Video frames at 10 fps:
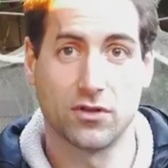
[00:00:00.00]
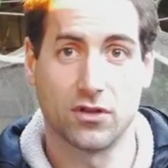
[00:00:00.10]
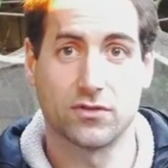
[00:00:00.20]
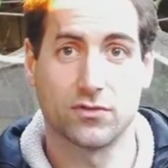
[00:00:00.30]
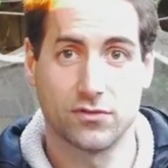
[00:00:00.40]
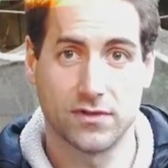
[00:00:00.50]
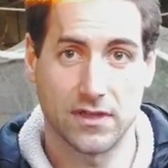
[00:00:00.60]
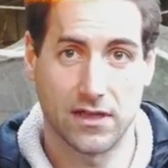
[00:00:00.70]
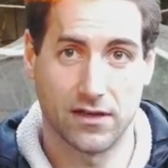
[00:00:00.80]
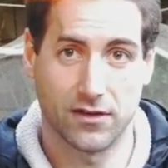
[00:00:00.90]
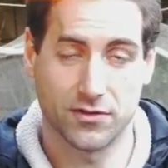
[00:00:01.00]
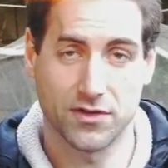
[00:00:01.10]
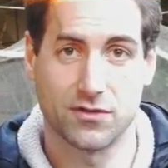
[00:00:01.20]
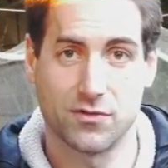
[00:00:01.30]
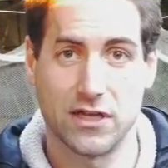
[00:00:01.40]
you got to this
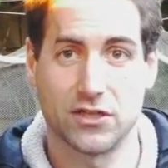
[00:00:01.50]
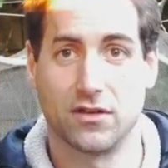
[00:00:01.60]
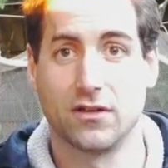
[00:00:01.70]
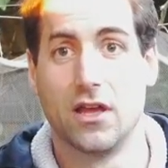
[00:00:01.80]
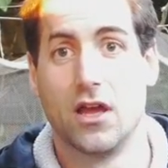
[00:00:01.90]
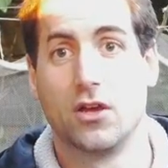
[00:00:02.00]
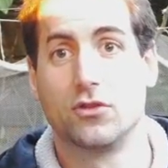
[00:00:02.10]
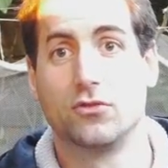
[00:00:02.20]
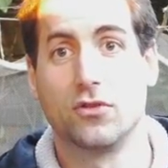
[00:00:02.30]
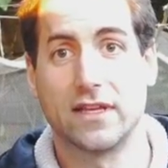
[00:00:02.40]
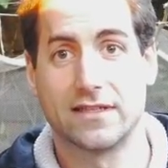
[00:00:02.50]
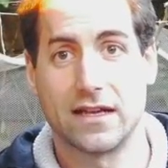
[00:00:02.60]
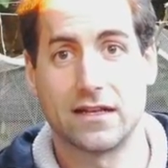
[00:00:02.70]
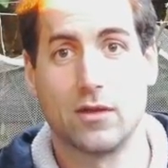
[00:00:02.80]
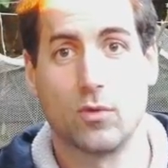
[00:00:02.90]
concentration, you know
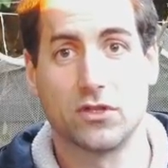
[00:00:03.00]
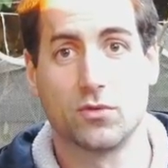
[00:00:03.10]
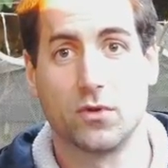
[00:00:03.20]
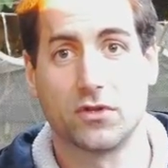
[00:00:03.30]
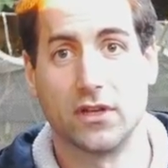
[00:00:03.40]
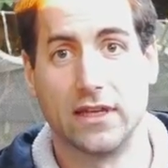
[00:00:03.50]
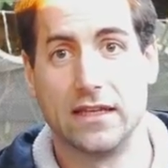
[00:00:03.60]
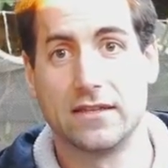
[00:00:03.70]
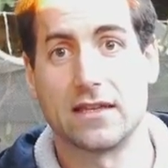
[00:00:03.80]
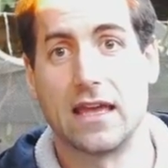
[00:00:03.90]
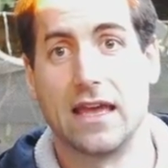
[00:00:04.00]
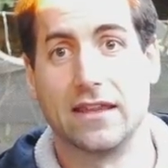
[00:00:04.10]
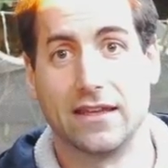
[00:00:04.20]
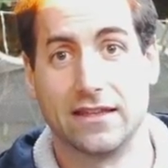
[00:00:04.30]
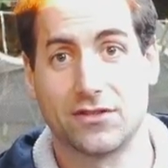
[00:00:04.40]
exactly what your water is,
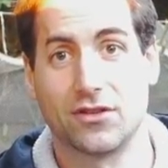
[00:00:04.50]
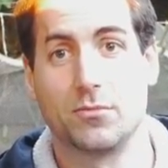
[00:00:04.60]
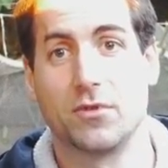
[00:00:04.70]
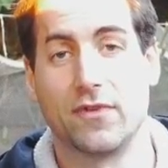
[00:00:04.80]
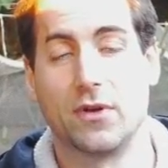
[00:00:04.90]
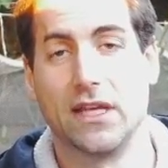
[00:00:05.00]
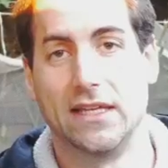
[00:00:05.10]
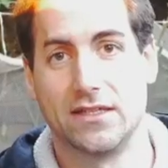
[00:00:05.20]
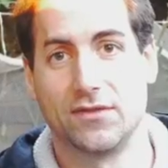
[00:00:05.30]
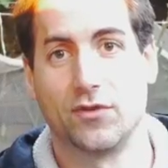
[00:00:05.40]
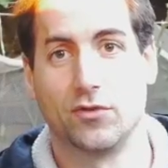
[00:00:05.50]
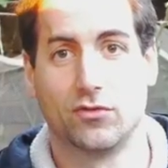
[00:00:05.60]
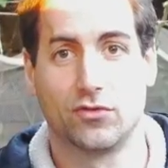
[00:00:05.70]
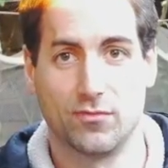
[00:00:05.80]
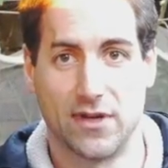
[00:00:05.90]
and it's going to be very easy for
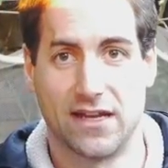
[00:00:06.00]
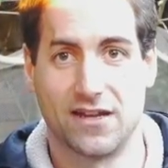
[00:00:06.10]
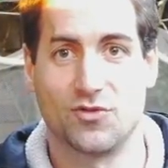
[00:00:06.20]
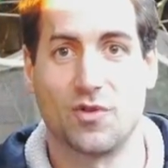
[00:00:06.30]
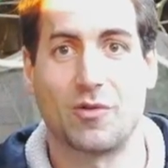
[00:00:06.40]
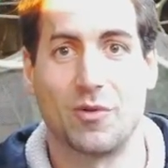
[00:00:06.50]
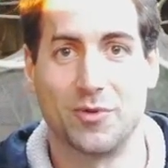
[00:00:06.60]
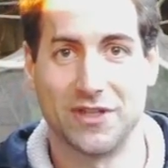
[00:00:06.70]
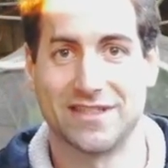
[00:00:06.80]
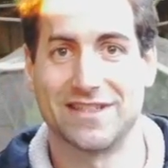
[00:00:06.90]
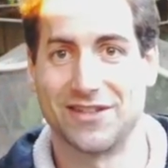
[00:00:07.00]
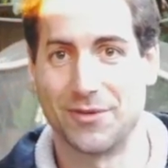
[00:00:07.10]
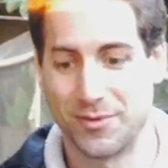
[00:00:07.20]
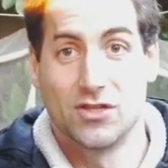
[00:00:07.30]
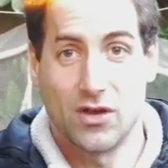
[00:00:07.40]
you to manage your aquaponics setup.
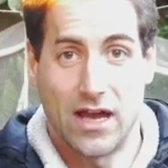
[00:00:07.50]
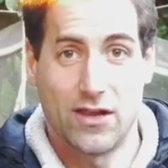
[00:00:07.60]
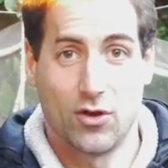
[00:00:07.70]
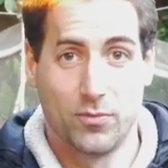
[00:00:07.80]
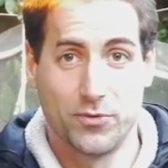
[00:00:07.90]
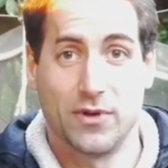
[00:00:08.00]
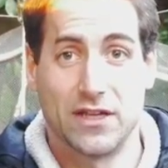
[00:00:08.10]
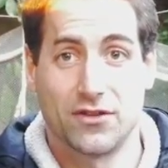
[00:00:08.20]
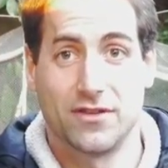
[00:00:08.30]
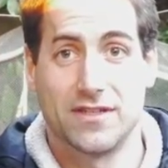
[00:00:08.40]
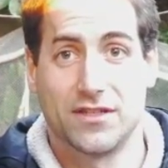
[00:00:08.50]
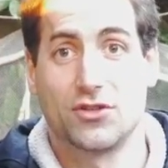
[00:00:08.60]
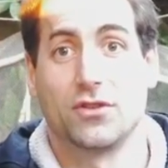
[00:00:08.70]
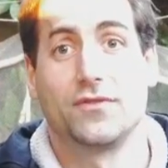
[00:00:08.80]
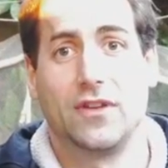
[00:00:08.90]
So I hope you enjoyed this
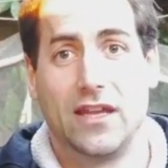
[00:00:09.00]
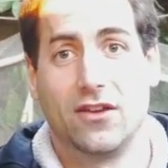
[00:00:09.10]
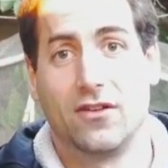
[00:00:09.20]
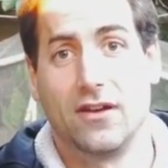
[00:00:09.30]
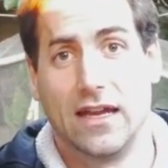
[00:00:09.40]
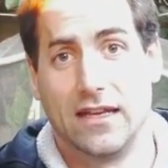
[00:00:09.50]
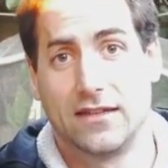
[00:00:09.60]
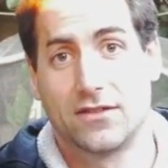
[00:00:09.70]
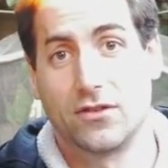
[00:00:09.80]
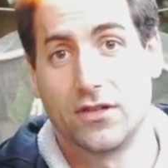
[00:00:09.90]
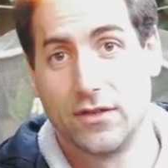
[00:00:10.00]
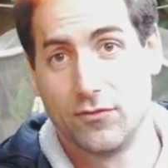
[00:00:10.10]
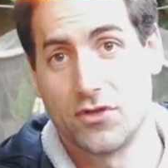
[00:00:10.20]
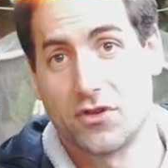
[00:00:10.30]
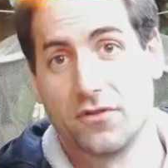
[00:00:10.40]
short video, and it's going to
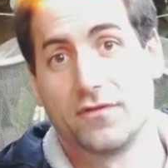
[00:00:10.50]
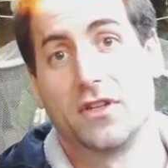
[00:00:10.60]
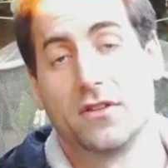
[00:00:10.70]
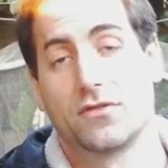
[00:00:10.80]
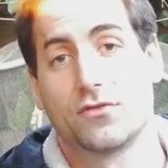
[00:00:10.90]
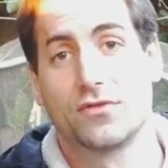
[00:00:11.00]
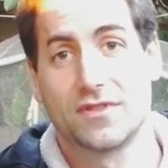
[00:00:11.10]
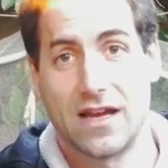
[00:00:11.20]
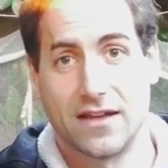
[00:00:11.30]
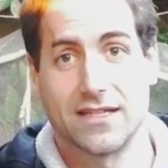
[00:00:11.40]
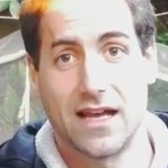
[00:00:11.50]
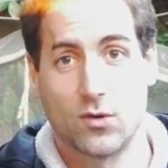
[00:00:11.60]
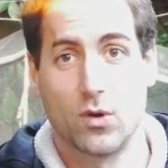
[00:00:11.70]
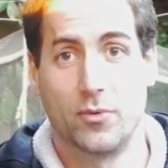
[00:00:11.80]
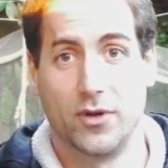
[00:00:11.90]
give you the confidence to start
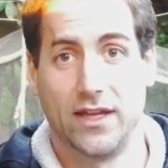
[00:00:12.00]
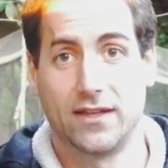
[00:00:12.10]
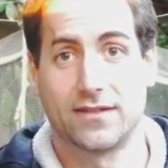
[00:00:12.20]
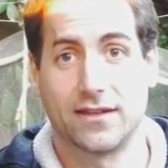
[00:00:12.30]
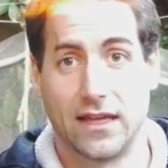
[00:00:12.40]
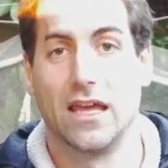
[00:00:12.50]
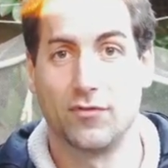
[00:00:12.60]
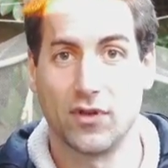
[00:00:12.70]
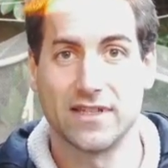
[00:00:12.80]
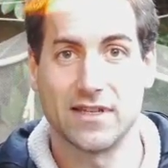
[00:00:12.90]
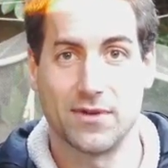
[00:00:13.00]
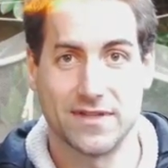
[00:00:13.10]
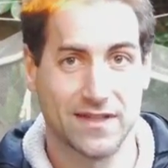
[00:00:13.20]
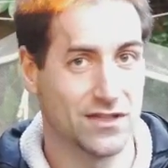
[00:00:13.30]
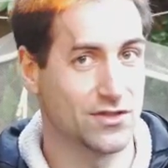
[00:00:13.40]
aquaponics. If you're
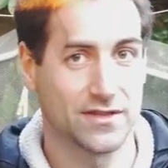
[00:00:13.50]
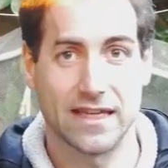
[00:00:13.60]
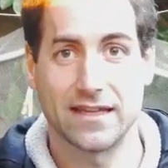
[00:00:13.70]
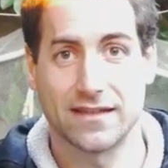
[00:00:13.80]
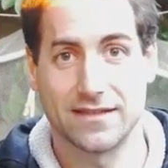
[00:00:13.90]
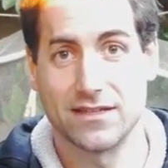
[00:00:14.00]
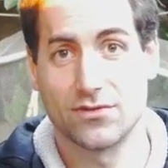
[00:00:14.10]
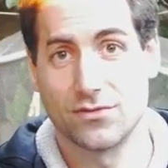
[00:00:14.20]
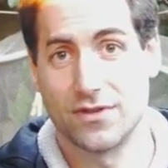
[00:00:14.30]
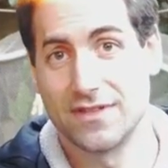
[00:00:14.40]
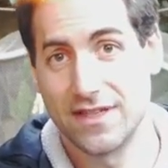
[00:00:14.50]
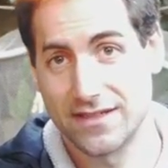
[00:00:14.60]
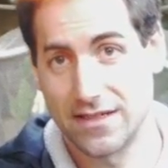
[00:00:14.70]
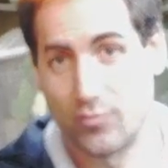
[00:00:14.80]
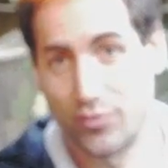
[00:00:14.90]
interested, just get access to the
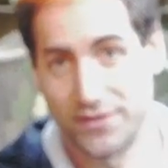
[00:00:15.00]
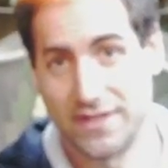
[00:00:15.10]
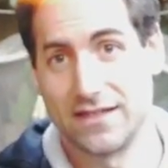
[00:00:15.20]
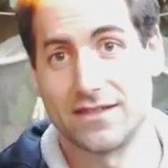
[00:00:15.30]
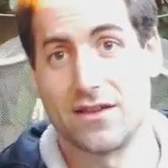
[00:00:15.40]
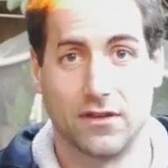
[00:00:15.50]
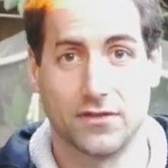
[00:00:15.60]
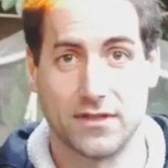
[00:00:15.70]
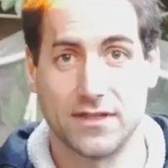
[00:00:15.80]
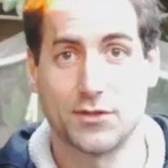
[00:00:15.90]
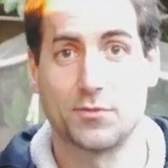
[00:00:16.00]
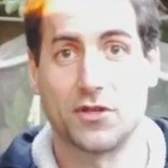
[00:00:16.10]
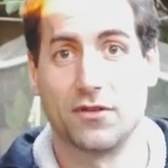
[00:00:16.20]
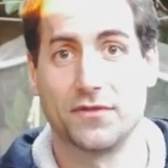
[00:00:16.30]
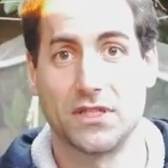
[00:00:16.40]
6-step process on the
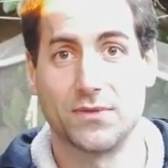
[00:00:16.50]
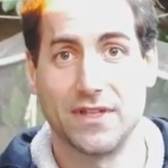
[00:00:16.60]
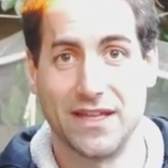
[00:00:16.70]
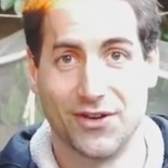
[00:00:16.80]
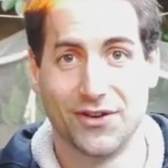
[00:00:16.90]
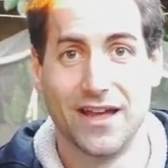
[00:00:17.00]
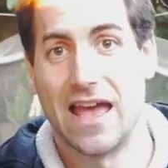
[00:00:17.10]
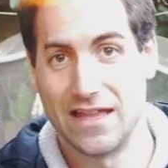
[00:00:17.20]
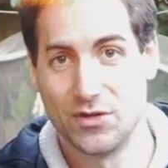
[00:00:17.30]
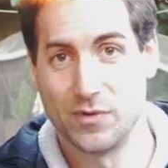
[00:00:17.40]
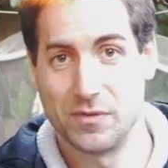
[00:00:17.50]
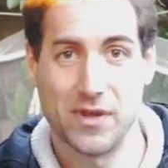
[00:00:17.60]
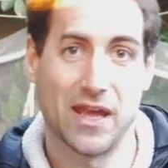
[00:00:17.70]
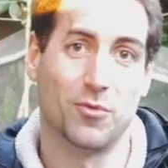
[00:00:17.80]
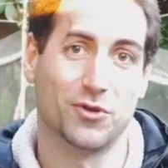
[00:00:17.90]
description of this video, and you will
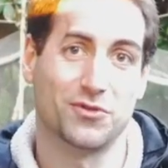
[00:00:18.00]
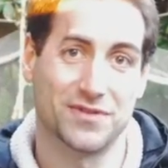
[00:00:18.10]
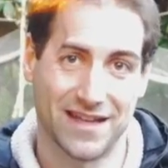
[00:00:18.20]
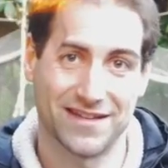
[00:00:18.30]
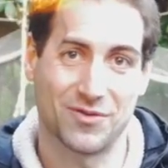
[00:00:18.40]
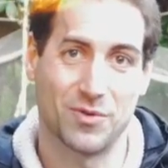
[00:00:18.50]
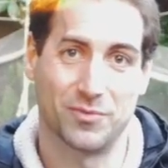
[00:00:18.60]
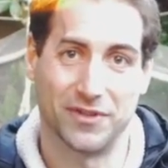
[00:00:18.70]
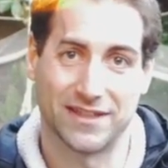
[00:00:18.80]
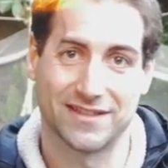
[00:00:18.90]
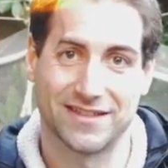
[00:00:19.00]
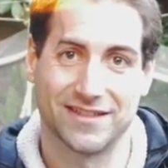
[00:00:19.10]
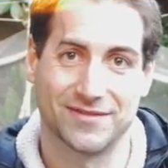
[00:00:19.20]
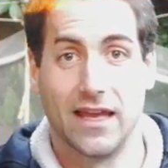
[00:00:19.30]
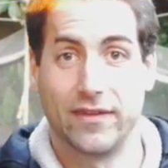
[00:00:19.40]
be able to start aquaponics.
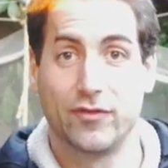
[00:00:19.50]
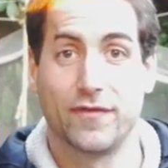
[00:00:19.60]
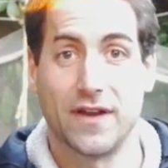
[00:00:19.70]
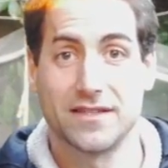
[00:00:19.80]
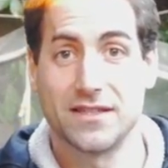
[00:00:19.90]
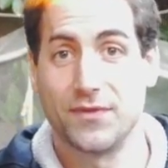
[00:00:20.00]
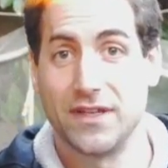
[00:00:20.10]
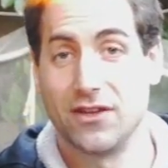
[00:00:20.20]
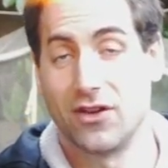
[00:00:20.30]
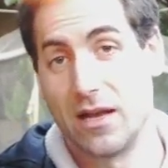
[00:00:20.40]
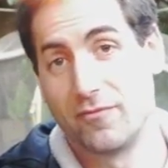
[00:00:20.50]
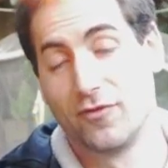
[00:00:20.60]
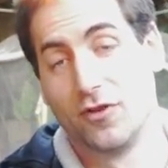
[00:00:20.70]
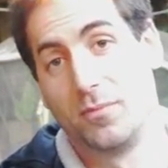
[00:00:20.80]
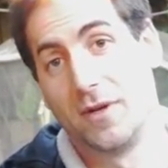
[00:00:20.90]
If you find this video
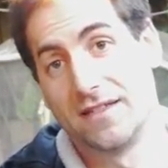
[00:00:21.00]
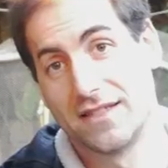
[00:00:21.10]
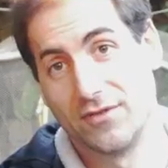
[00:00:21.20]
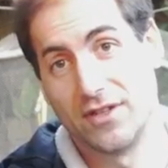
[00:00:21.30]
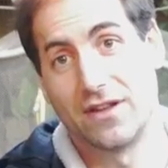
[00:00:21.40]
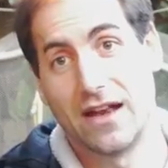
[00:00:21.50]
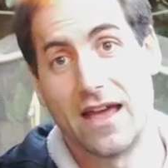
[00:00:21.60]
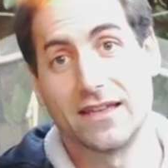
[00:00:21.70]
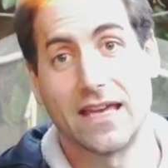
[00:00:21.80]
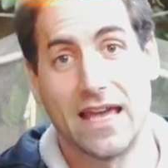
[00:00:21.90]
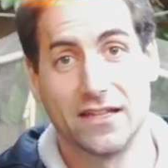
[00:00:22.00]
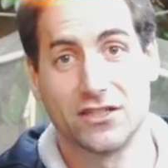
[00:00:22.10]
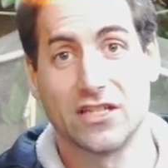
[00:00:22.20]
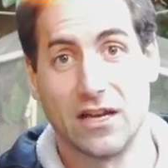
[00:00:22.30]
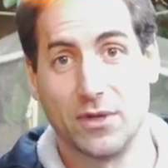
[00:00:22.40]
helpful, please give it a like and
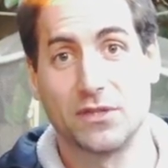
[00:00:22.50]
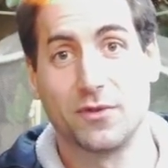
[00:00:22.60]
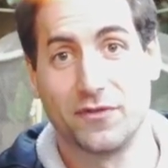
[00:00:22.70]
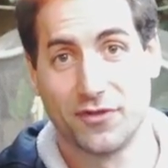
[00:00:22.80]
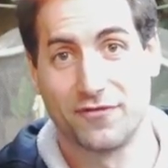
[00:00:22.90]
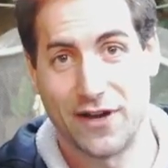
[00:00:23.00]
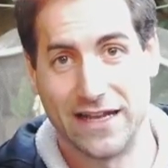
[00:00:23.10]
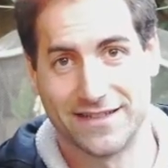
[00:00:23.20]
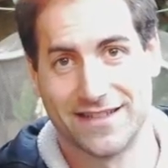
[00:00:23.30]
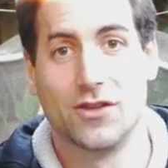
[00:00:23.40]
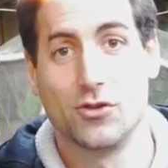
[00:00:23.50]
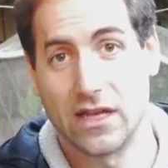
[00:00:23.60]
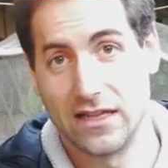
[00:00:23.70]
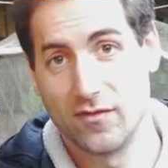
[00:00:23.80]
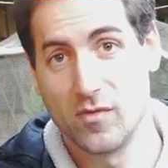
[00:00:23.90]
share it with your friends. You
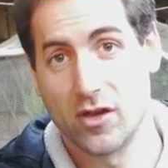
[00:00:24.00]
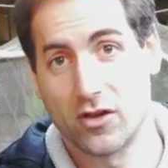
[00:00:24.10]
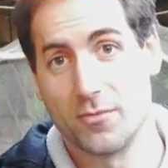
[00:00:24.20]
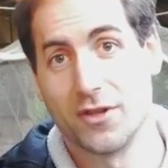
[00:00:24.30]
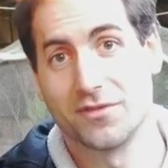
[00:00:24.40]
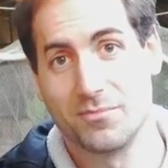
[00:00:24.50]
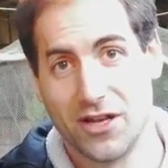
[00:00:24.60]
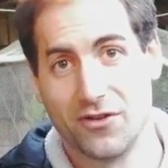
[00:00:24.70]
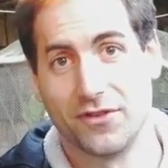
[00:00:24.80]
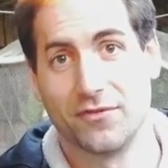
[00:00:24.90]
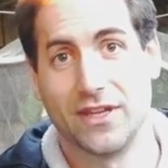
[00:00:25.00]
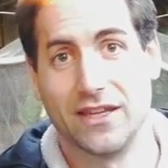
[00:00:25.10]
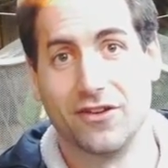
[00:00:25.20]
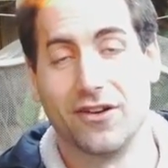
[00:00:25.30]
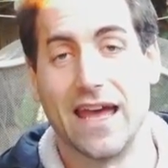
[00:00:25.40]
can leave me a comment below the
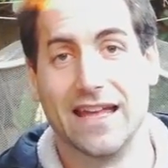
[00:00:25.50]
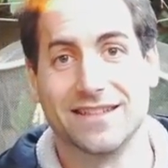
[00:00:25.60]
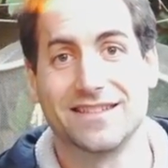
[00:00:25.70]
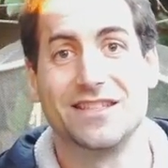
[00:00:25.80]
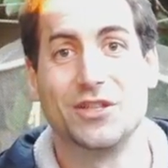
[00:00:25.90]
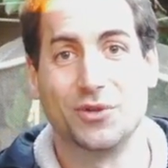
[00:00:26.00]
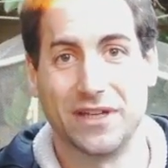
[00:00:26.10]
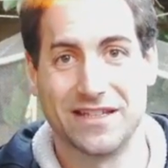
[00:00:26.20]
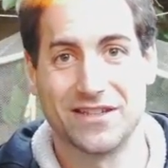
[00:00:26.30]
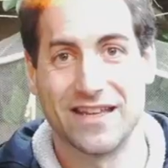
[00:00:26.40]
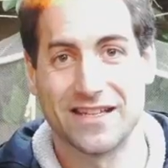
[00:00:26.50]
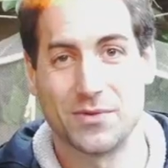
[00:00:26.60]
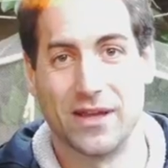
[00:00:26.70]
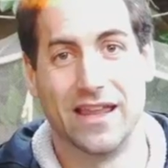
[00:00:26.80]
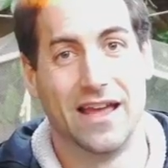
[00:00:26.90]
video, and see you in the next
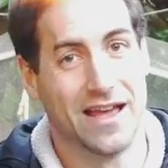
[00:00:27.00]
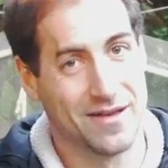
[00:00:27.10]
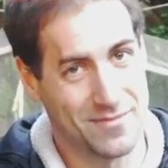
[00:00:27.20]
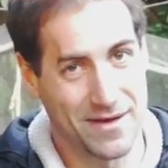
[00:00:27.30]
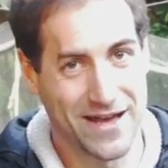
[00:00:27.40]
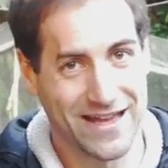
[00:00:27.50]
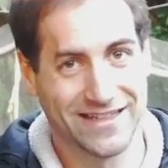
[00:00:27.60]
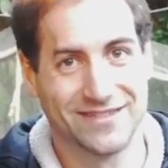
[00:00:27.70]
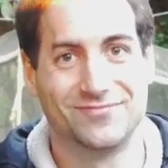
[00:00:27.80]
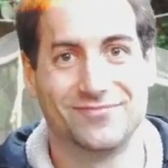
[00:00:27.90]
one. Bye-bye!